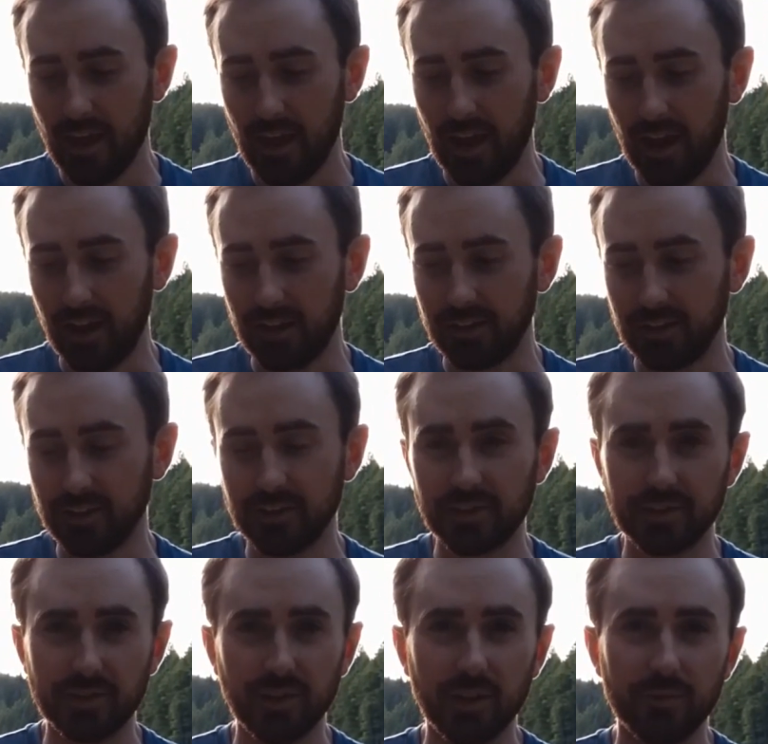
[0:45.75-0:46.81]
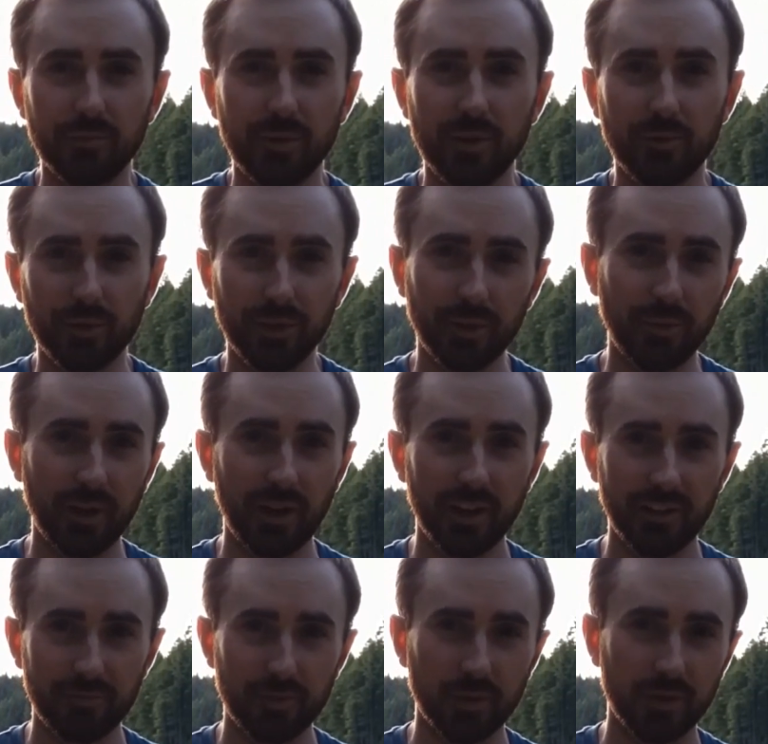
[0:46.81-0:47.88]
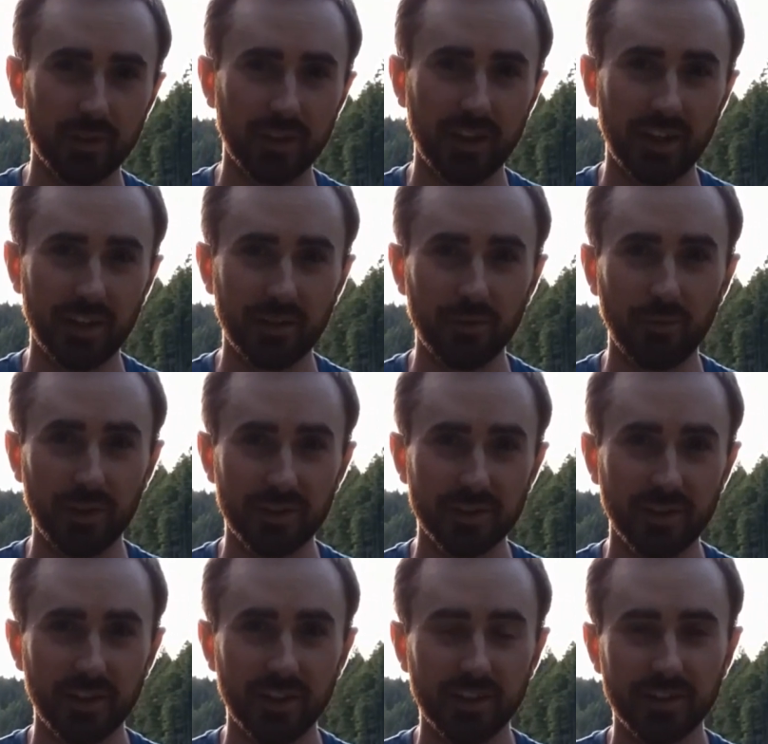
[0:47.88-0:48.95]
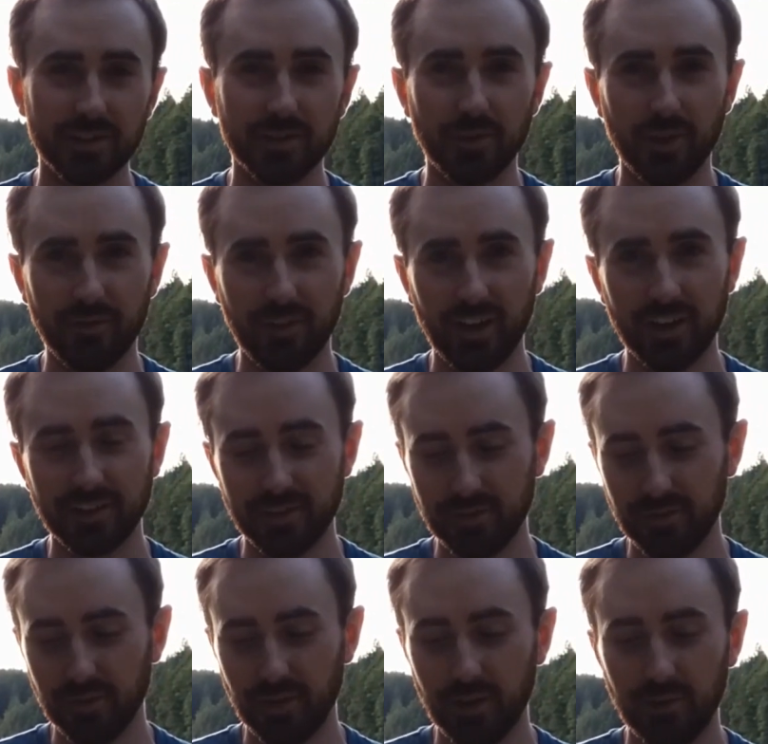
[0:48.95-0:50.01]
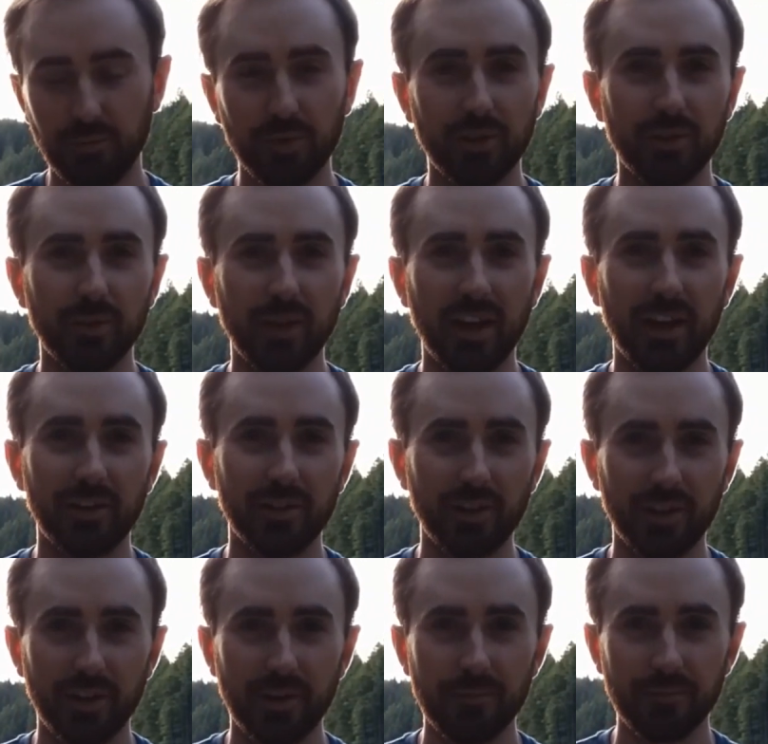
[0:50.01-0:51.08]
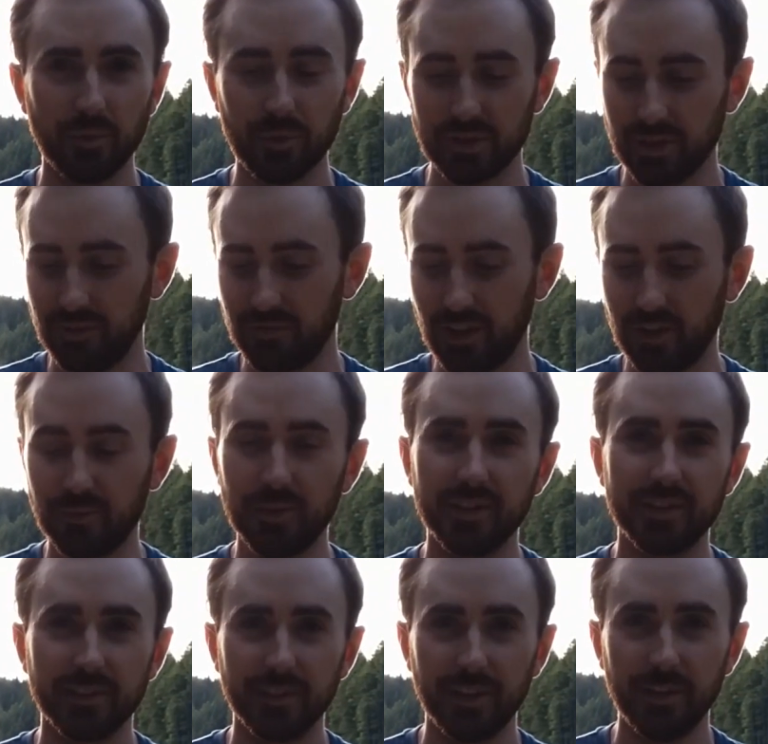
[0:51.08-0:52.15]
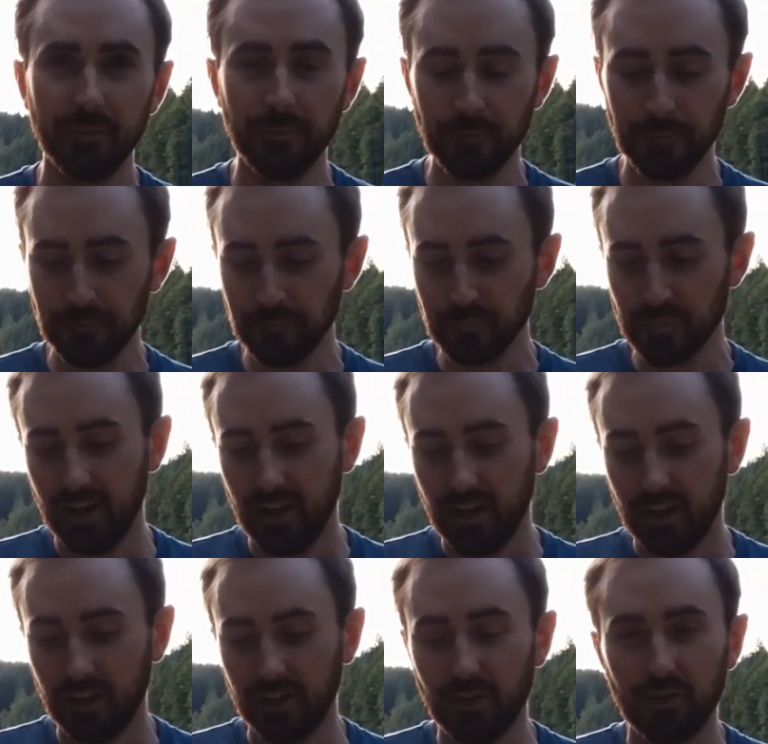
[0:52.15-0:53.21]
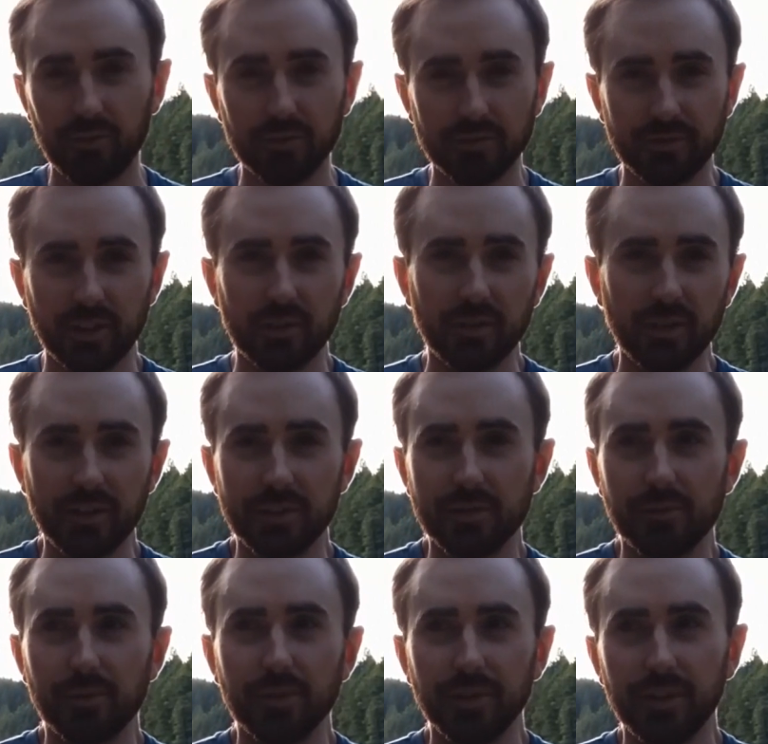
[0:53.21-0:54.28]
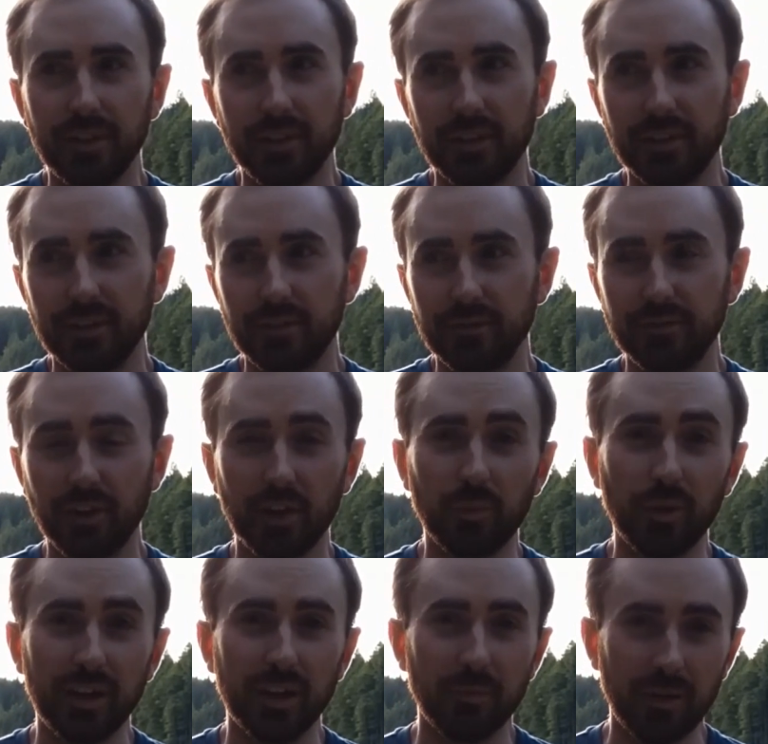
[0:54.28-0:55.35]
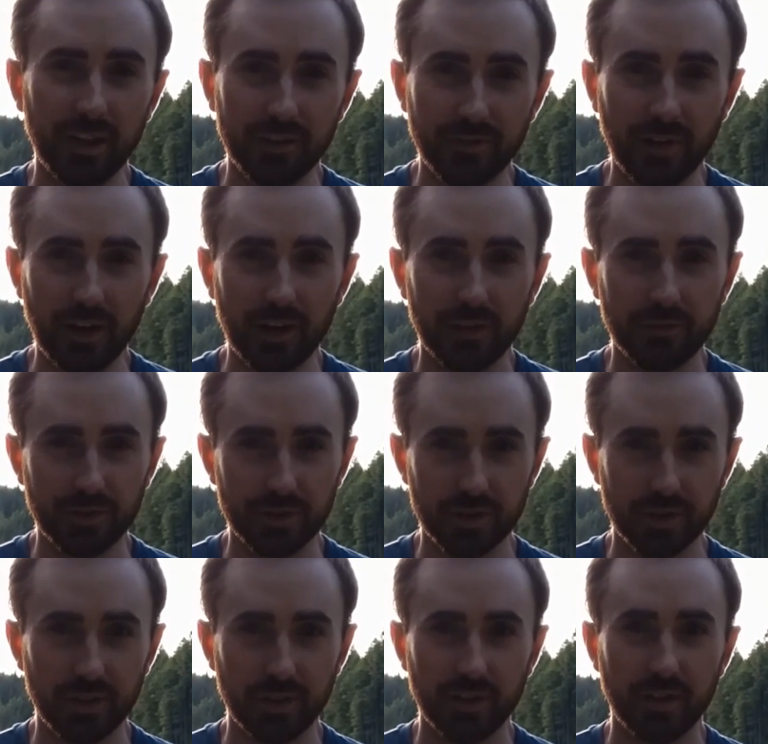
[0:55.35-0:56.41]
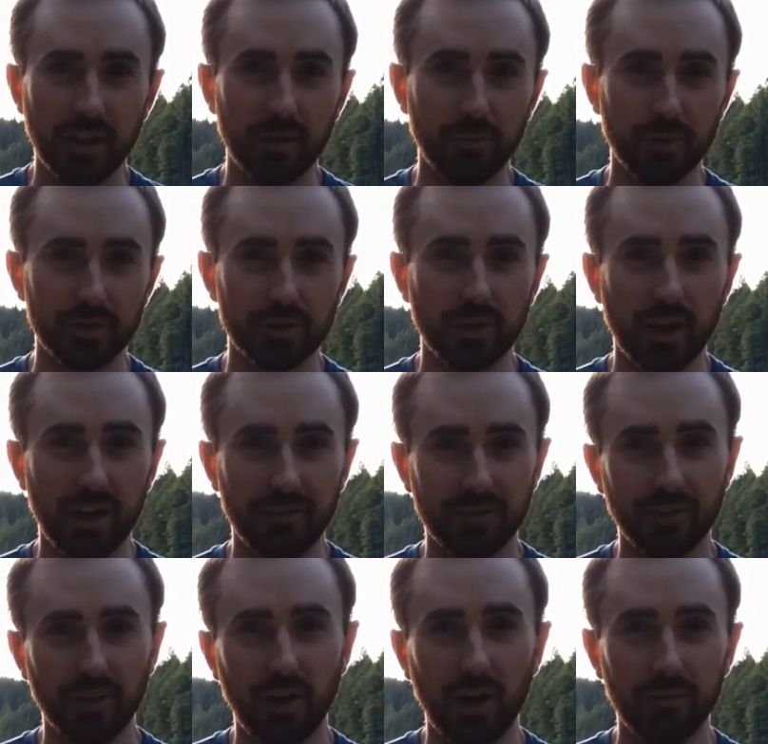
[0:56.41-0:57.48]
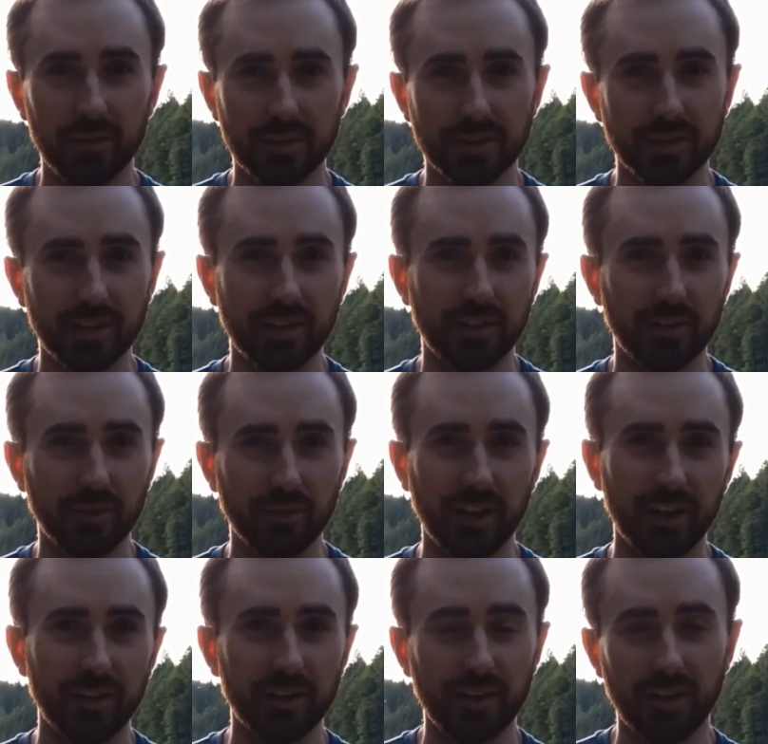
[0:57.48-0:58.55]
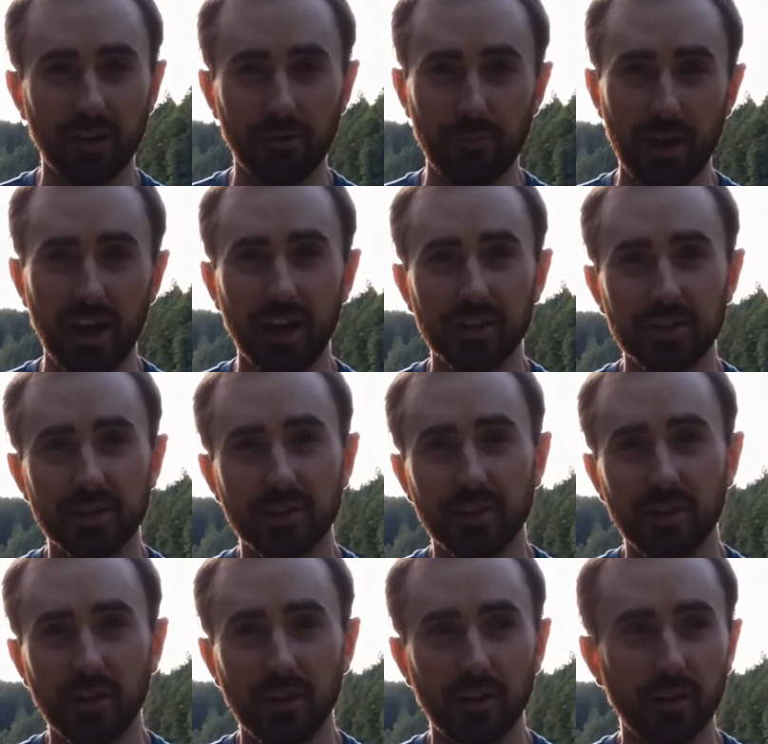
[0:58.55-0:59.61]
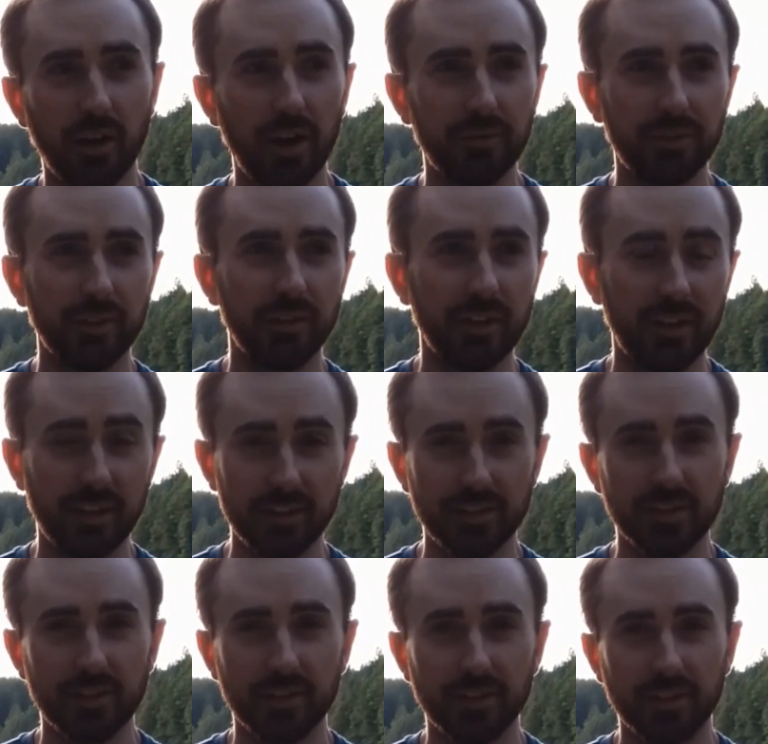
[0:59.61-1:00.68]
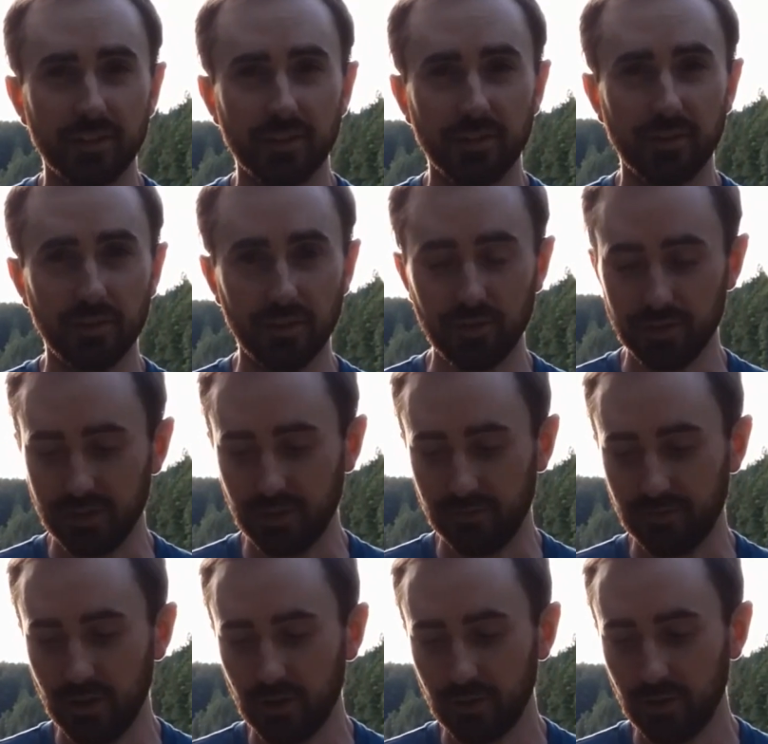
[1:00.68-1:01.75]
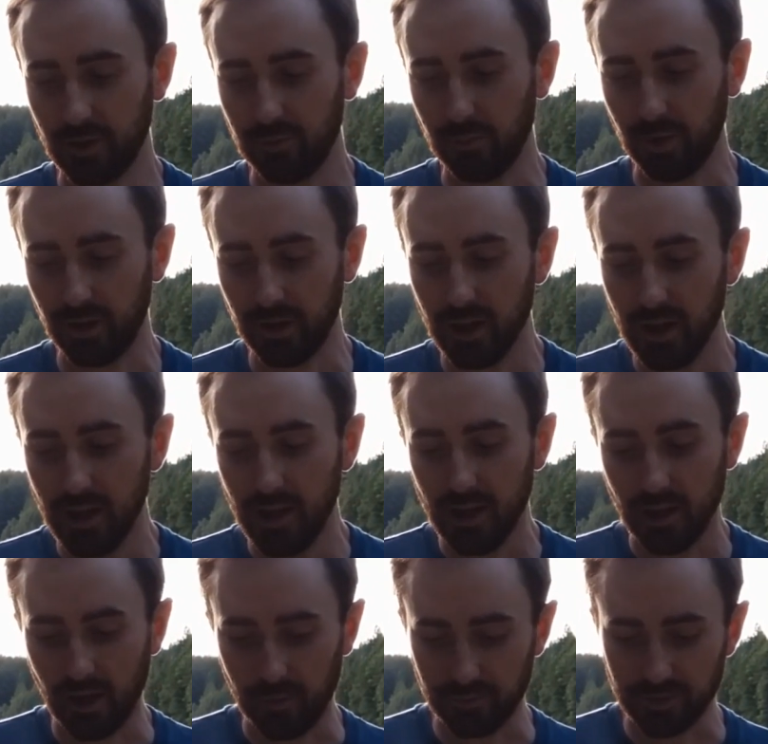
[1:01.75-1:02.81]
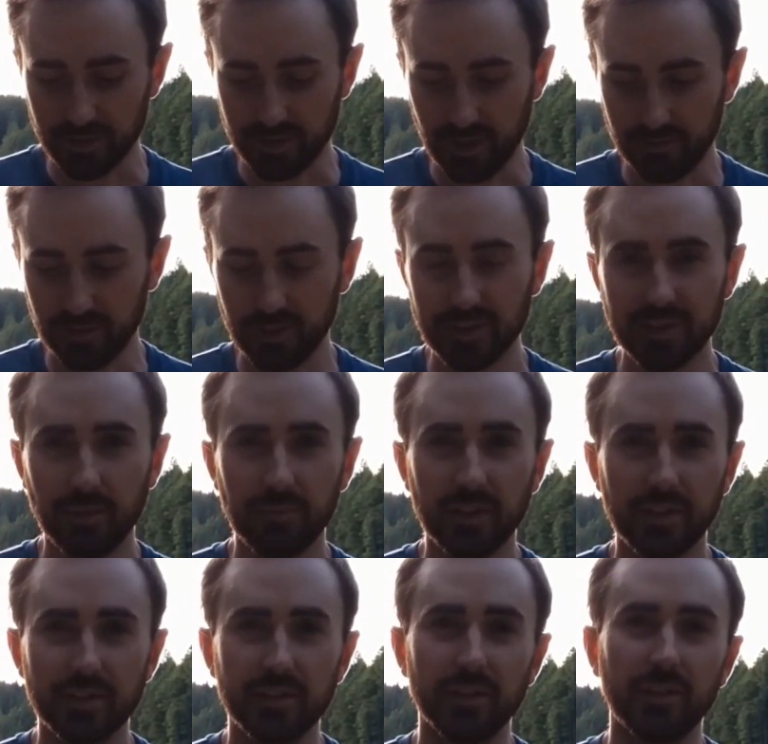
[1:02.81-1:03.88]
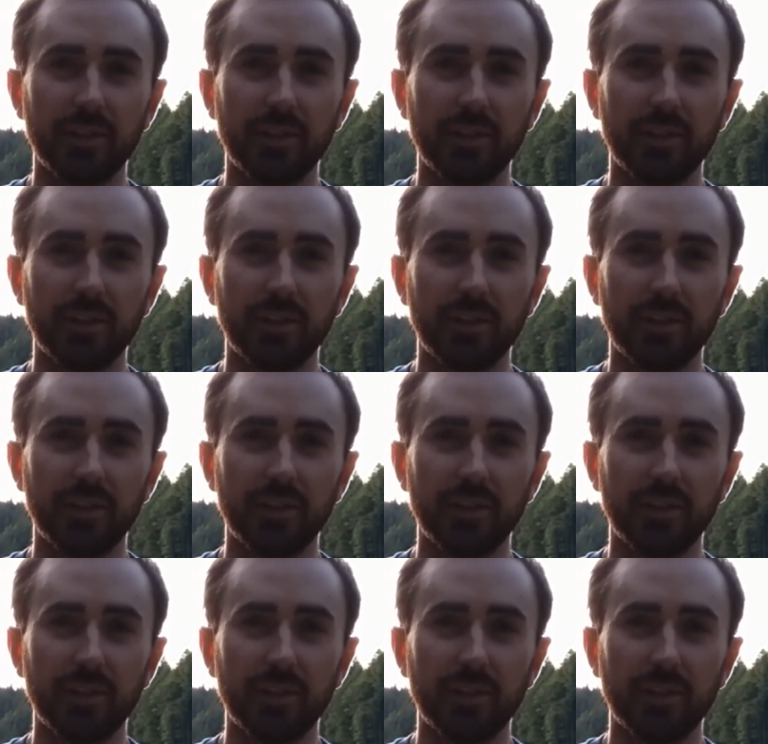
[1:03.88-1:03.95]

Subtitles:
and it's done me really well. I've broken the handle once on it, so I've had to put a new handle on it, which I've done recently. You know, the ferro rod is a really fun way to make fire for sure in bushcraft. Obviously, you know, lighter and a match are often easier than using a ferro rod, but there's definitely something to